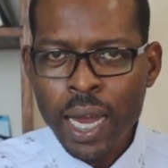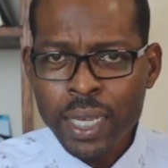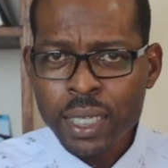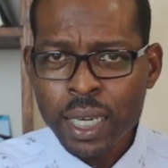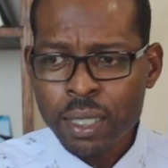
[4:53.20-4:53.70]

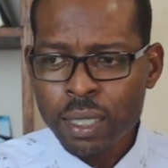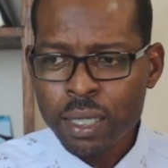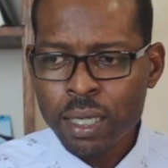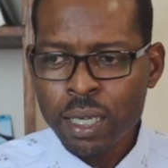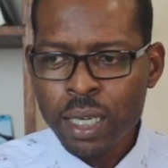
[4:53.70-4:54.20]
and that
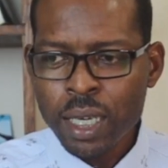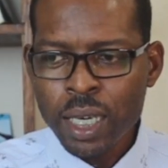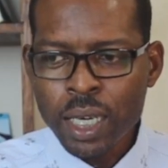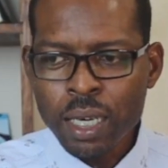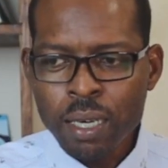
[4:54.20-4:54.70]

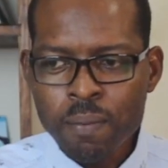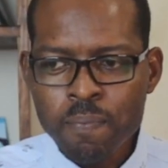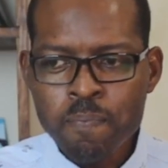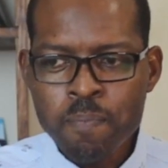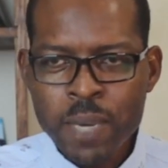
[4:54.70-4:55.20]

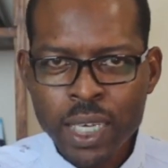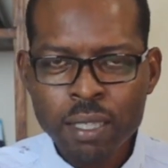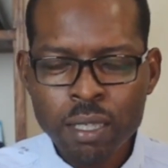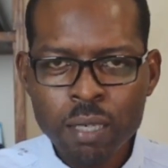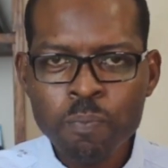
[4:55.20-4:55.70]

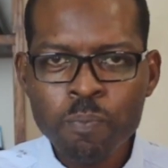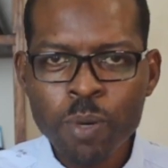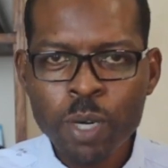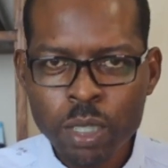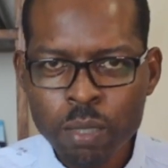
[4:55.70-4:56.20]
makes it
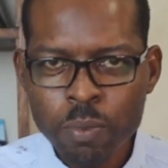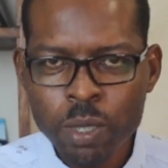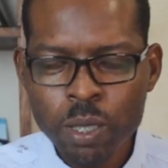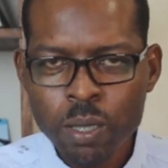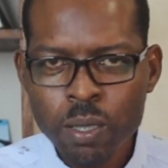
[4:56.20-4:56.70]

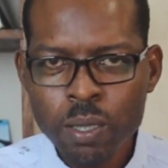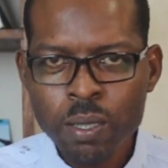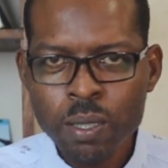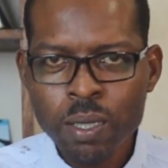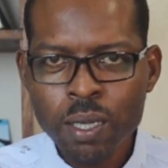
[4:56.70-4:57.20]
possible
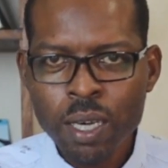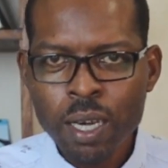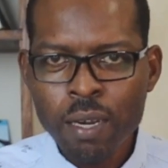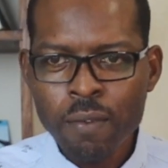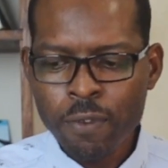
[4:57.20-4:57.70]

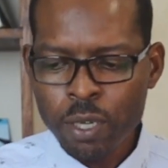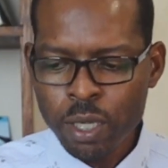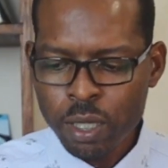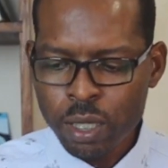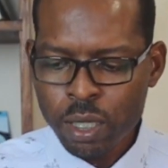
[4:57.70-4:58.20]
for
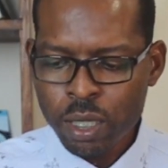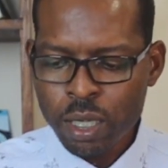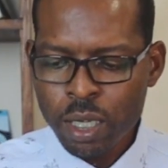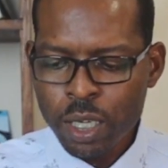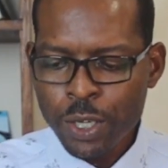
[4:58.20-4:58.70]
us
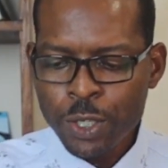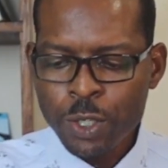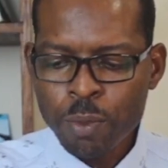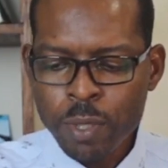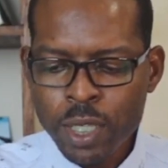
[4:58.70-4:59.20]

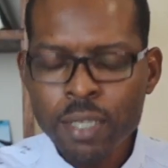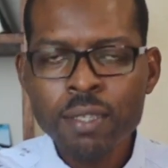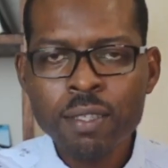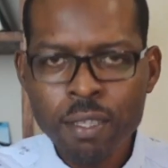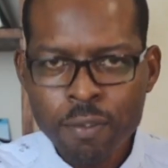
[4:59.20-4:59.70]
to be
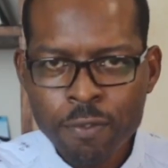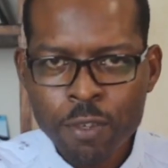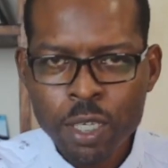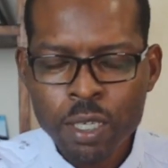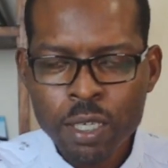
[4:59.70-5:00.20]
sin
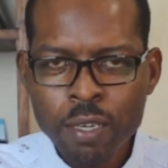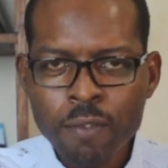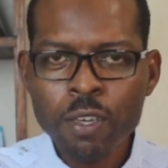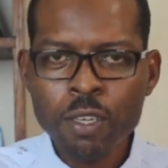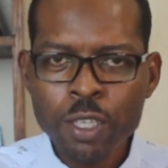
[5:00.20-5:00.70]
free,
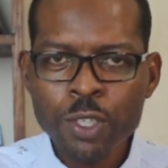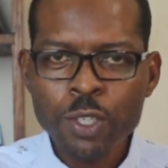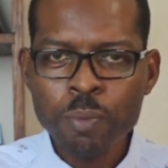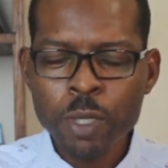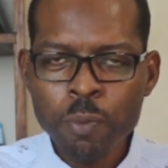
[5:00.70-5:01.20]
for us
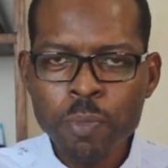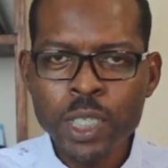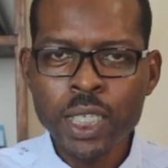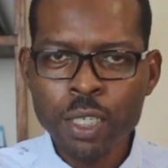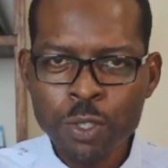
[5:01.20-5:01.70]
to be
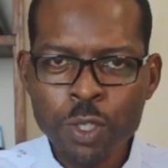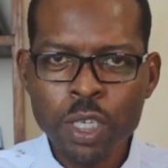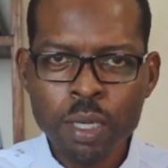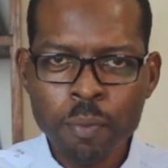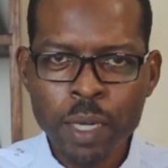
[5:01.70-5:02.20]
obedient to
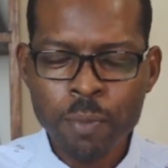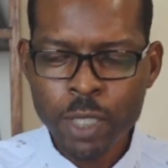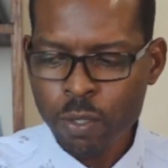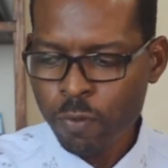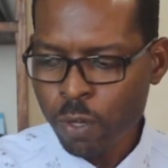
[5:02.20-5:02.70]
the
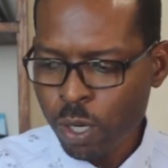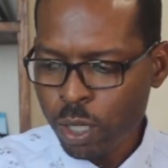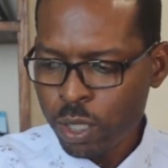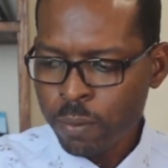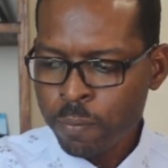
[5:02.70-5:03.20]
commandments of
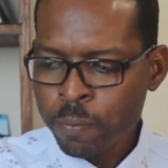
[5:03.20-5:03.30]
God.